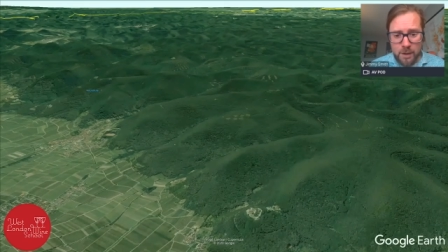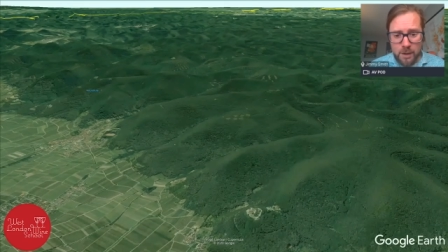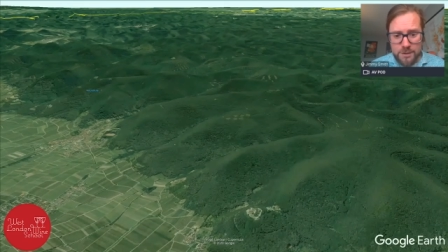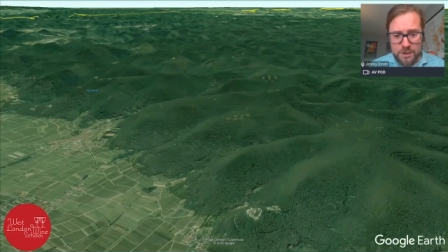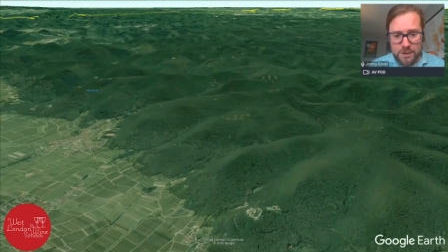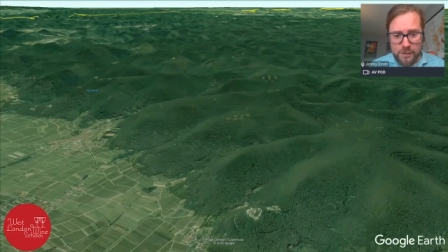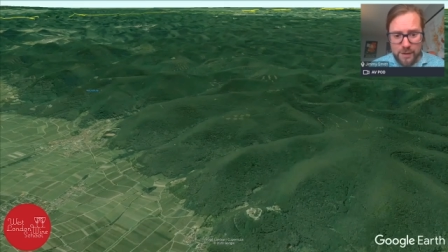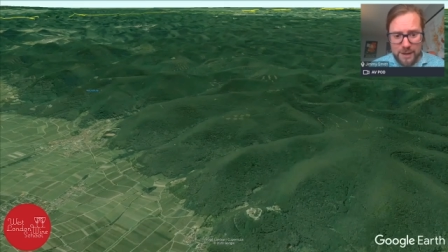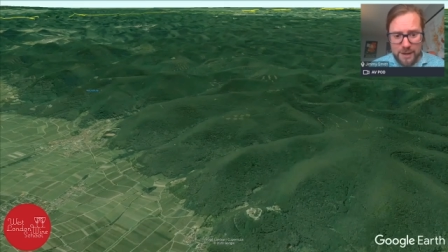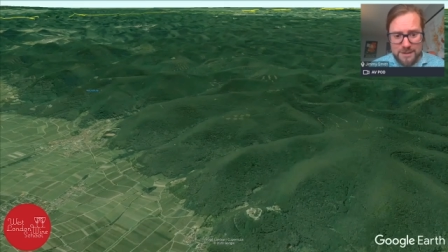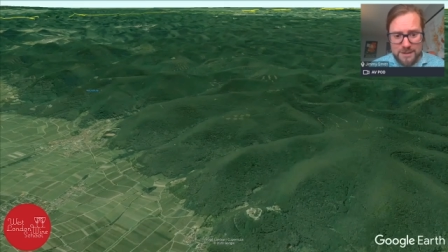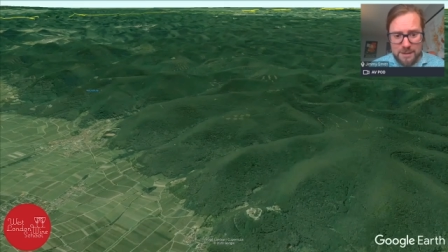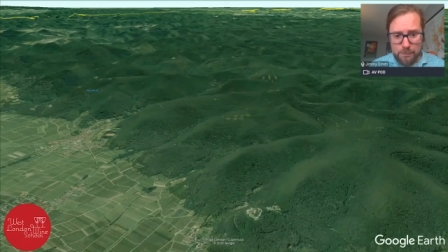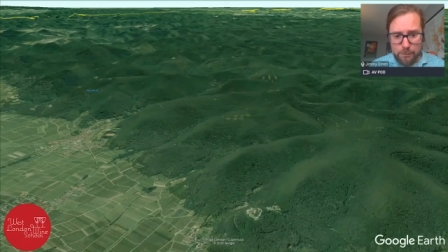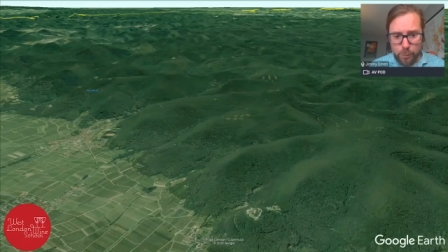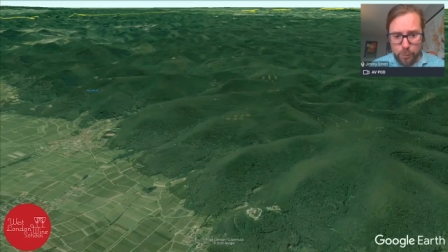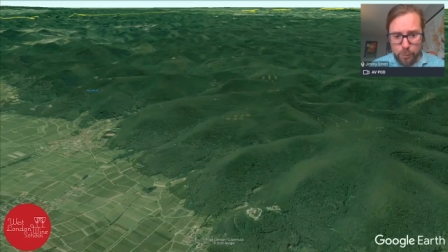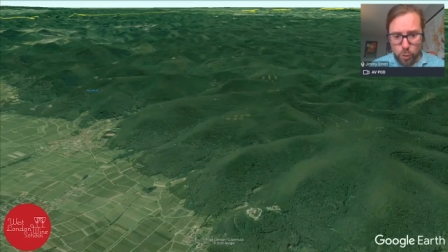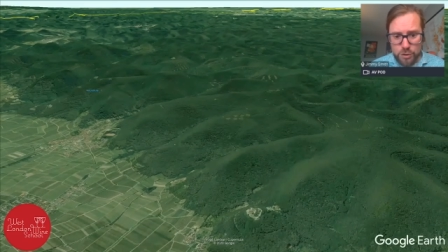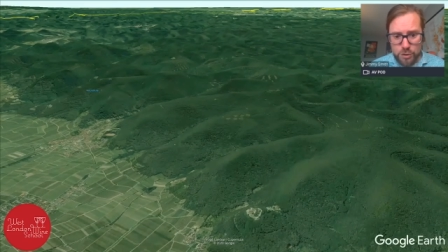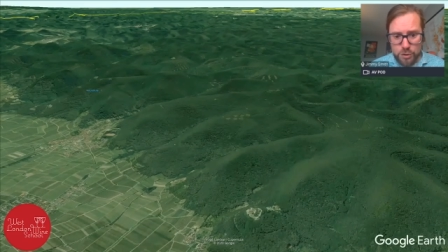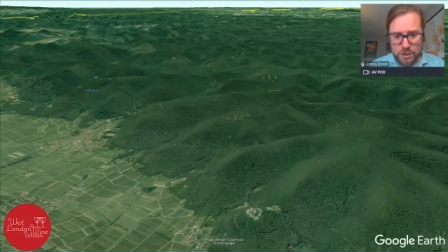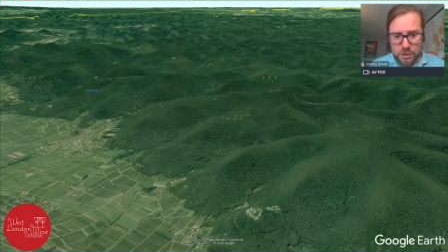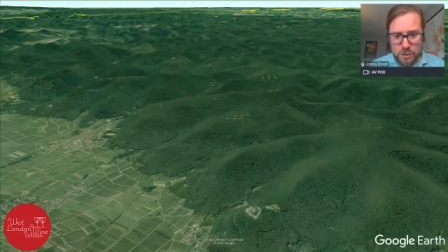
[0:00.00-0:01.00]
So that's
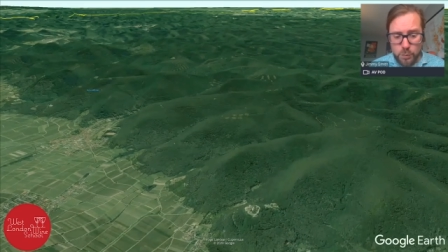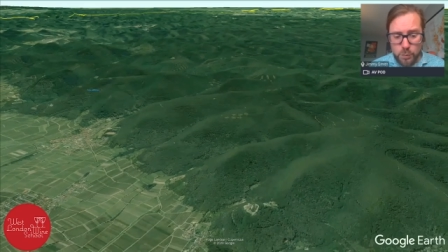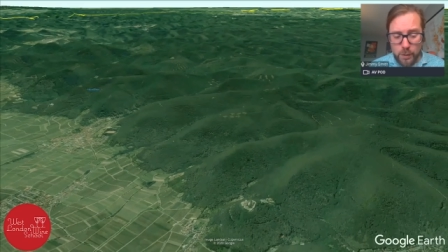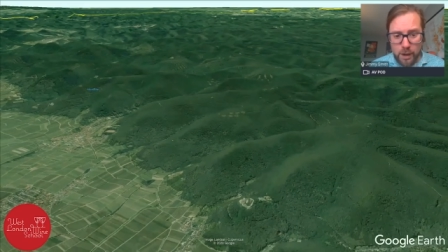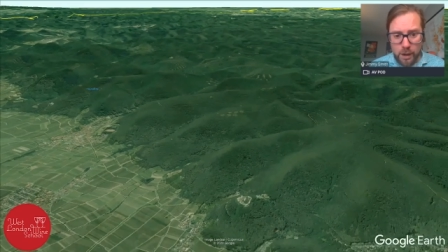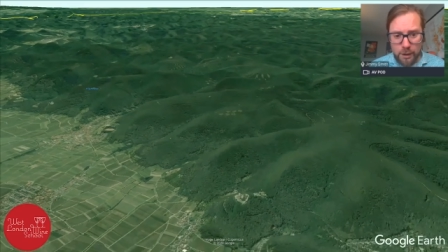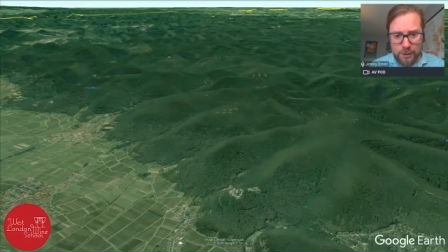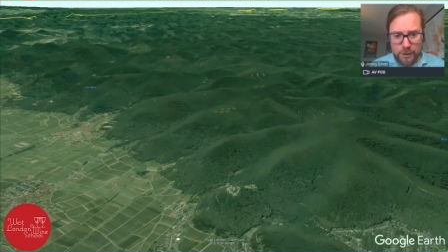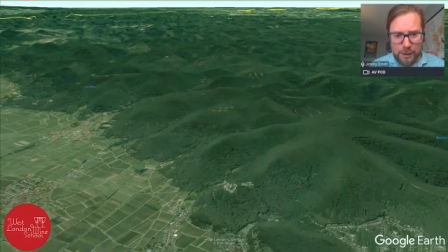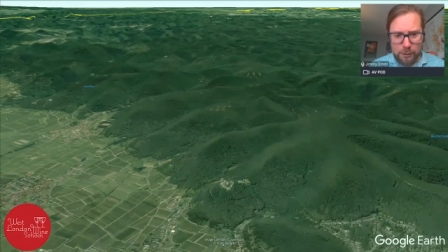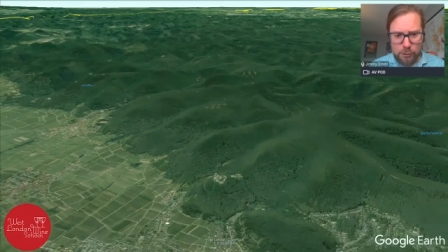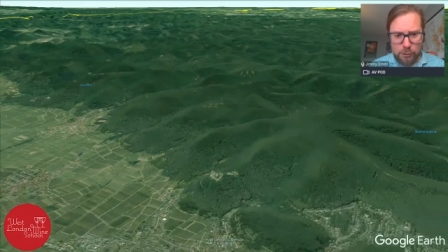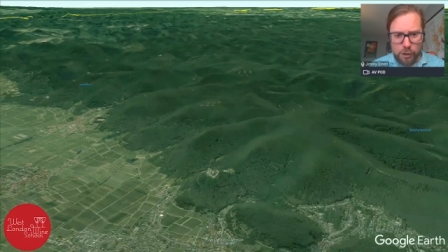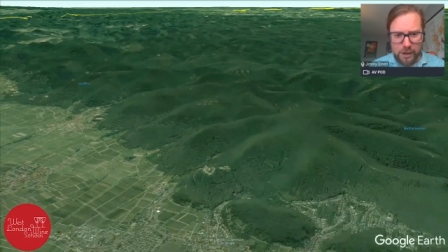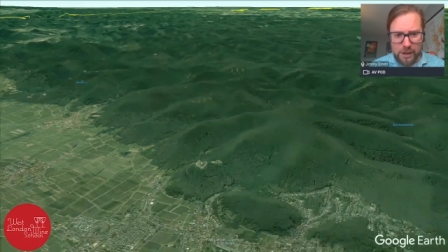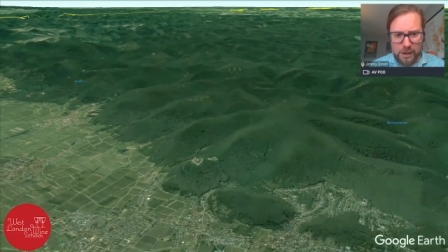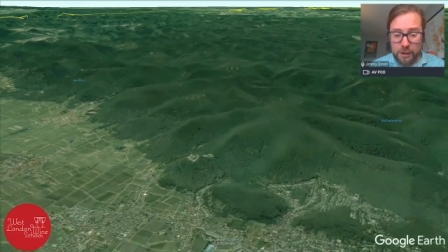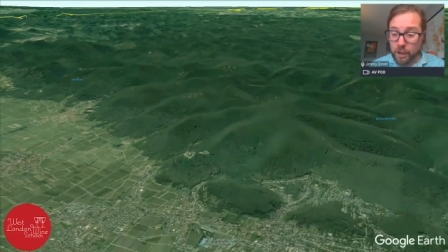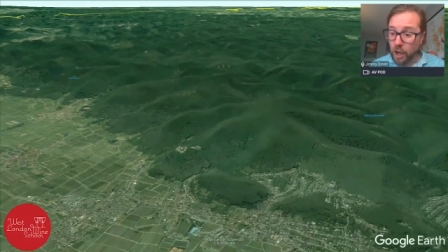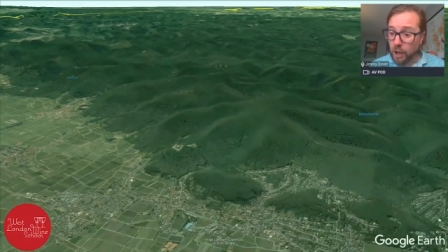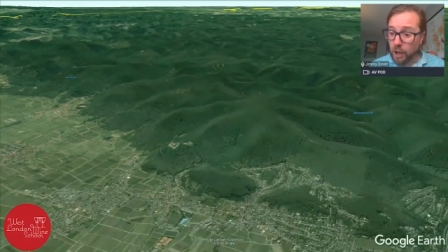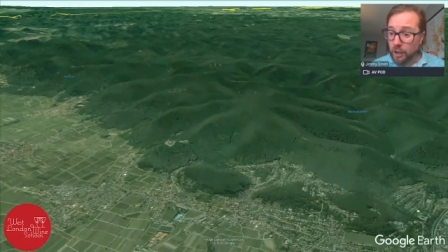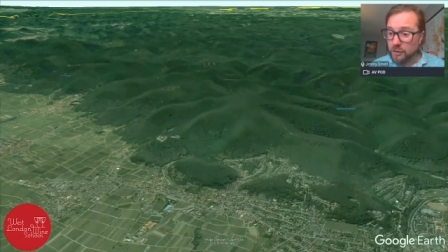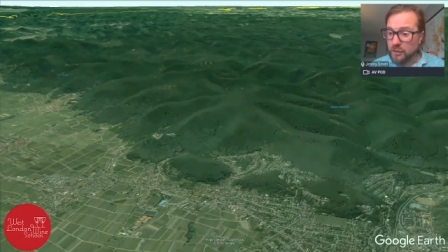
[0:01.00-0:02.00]
important. We are now
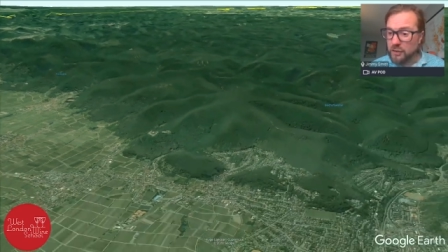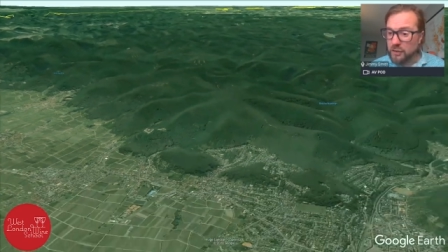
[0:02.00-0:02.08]
looking kind of